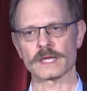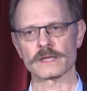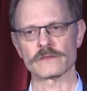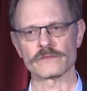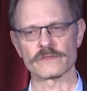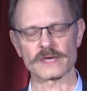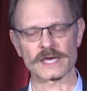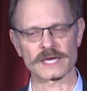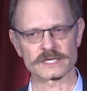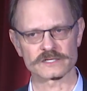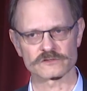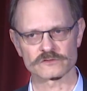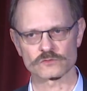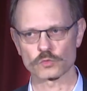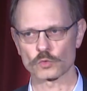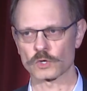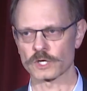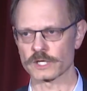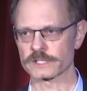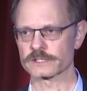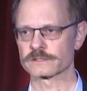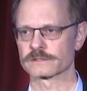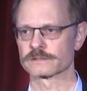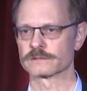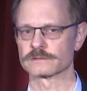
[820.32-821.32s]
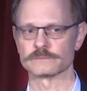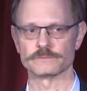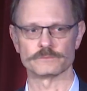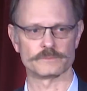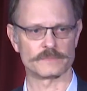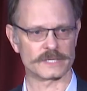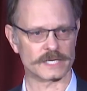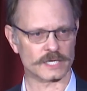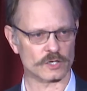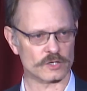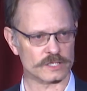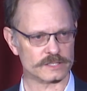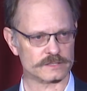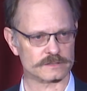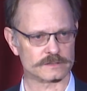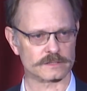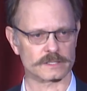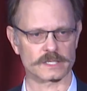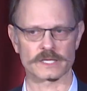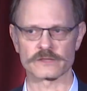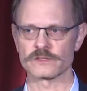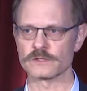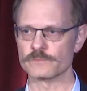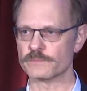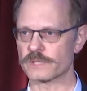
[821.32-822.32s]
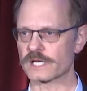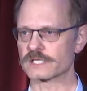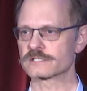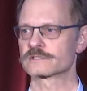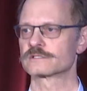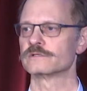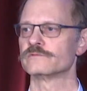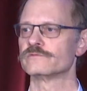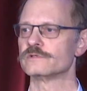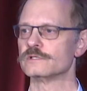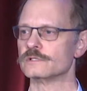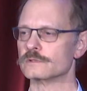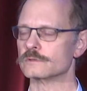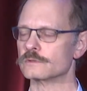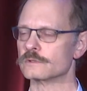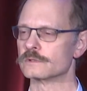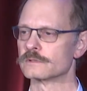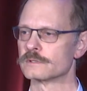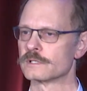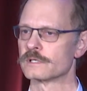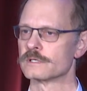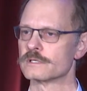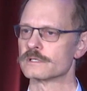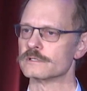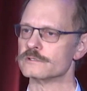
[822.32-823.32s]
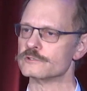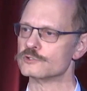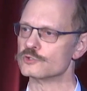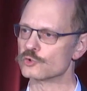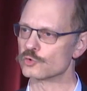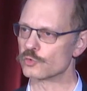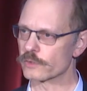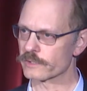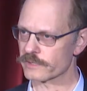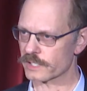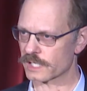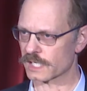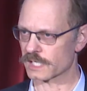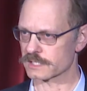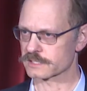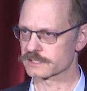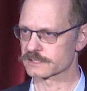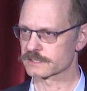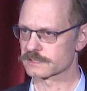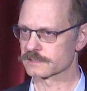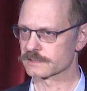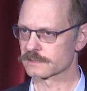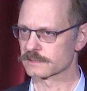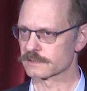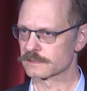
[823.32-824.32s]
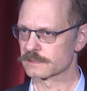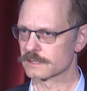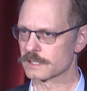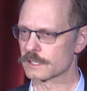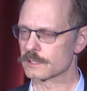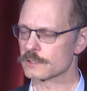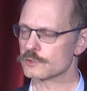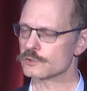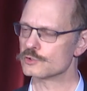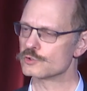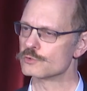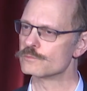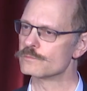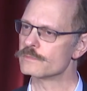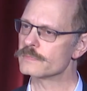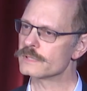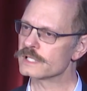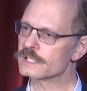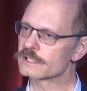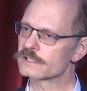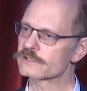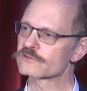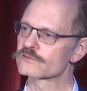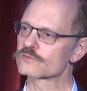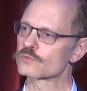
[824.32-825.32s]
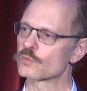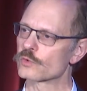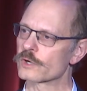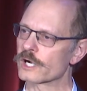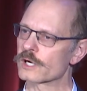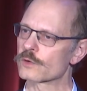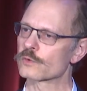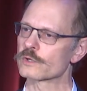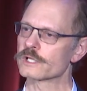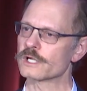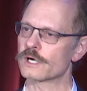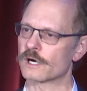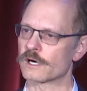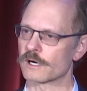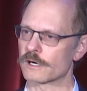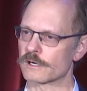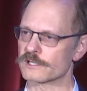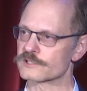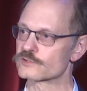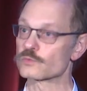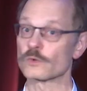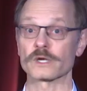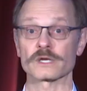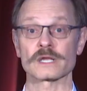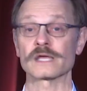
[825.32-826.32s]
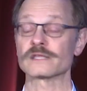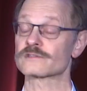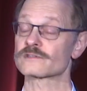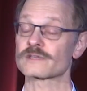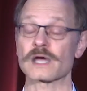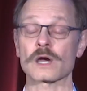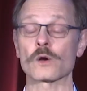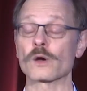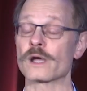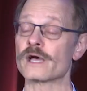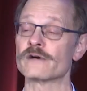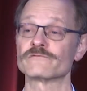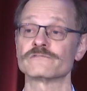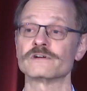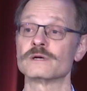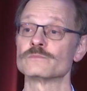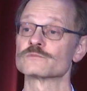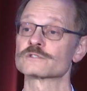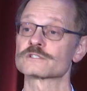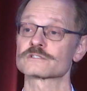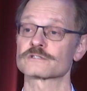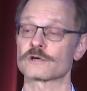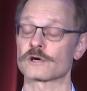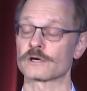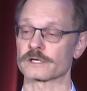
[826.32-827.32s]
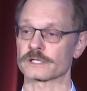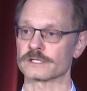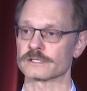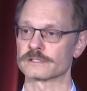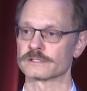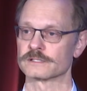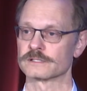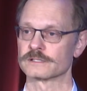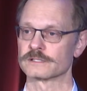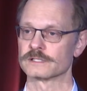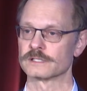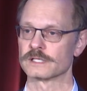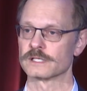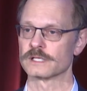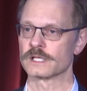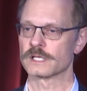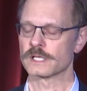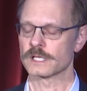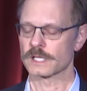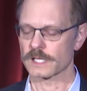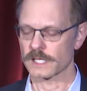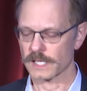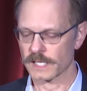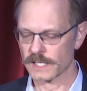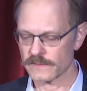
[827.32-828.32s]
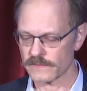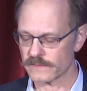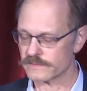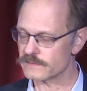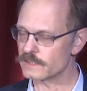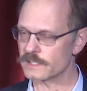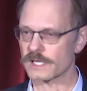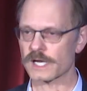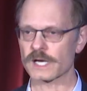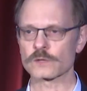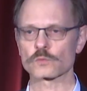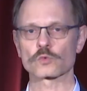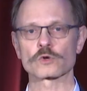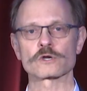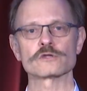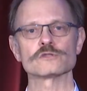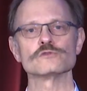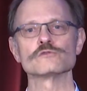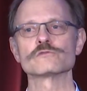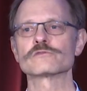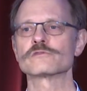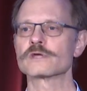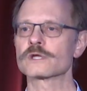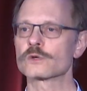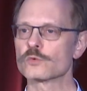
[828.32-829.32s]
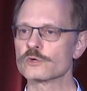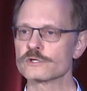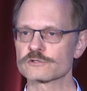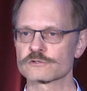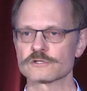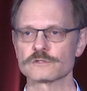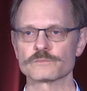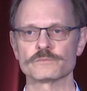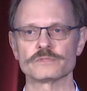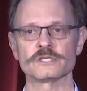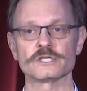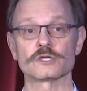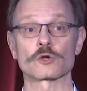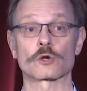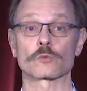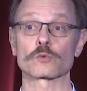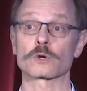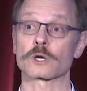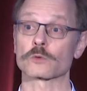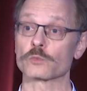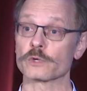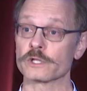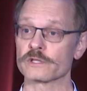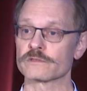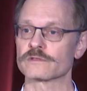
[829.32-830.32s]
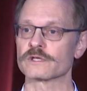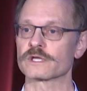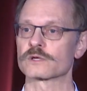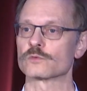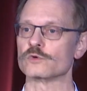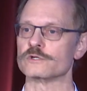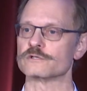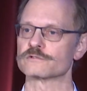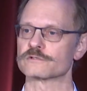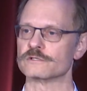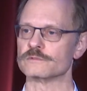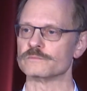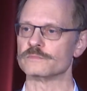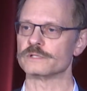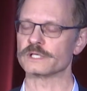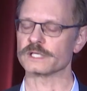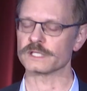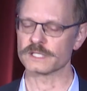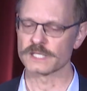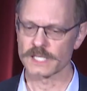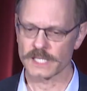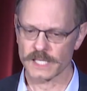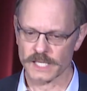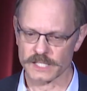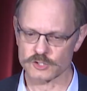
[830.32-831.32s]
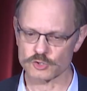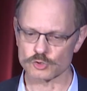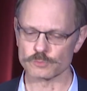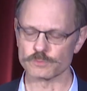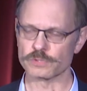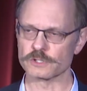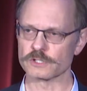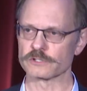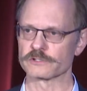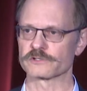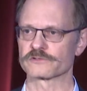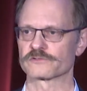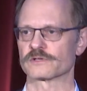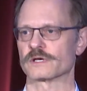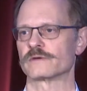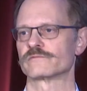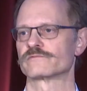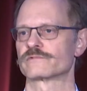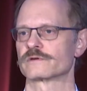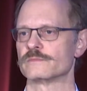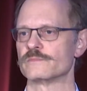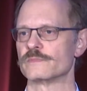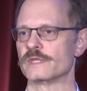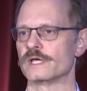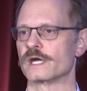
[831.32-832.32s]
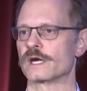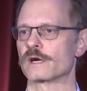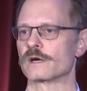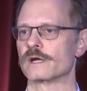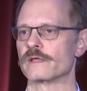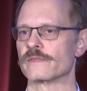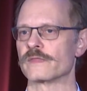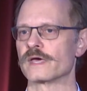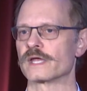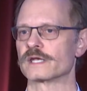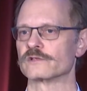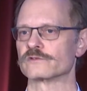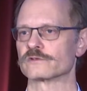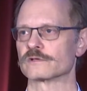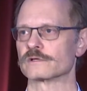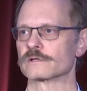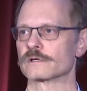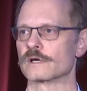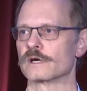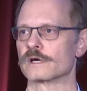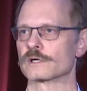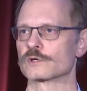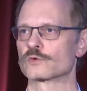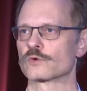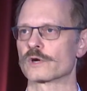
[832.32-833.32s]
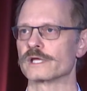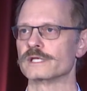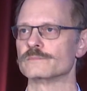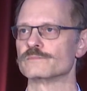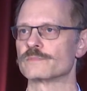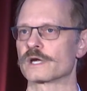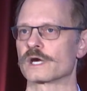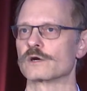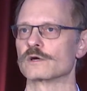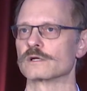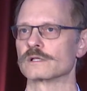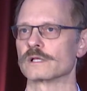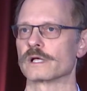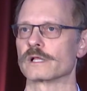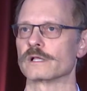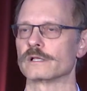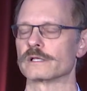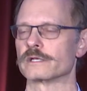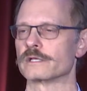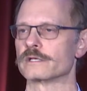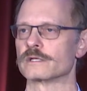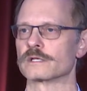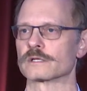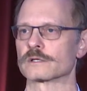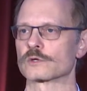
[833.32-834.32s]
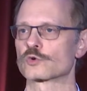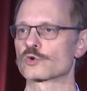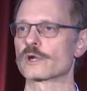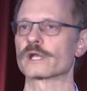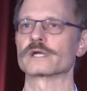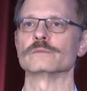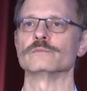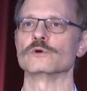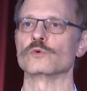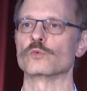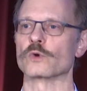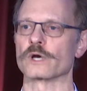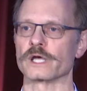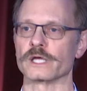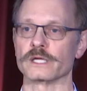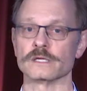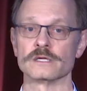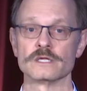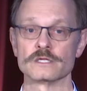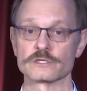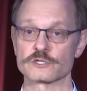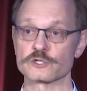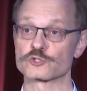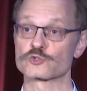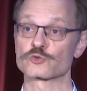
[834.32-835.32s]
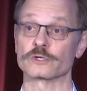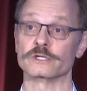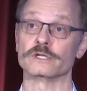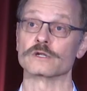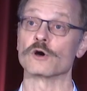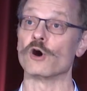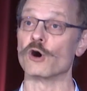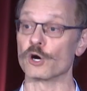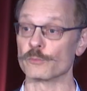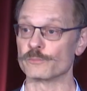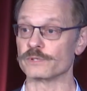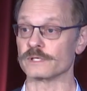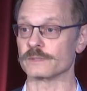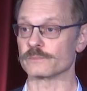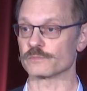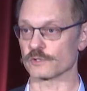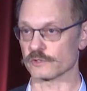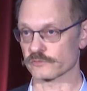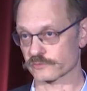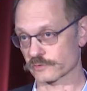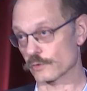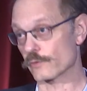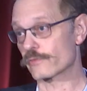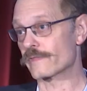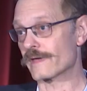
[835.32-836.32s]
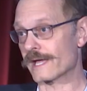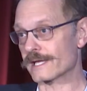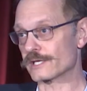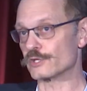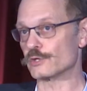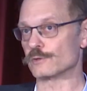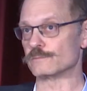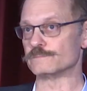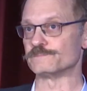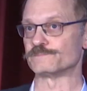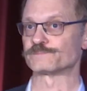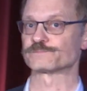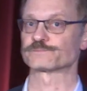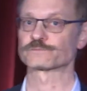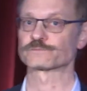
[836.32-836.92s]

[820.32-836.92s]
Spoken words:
And that is what Barrett and the best of you do with us. You meet us where we are. It's how FM started. And not where you think we should be or where we think we should be, and you build us up from there. And that is a great parallel and an incredible way to treat all people. So thank you.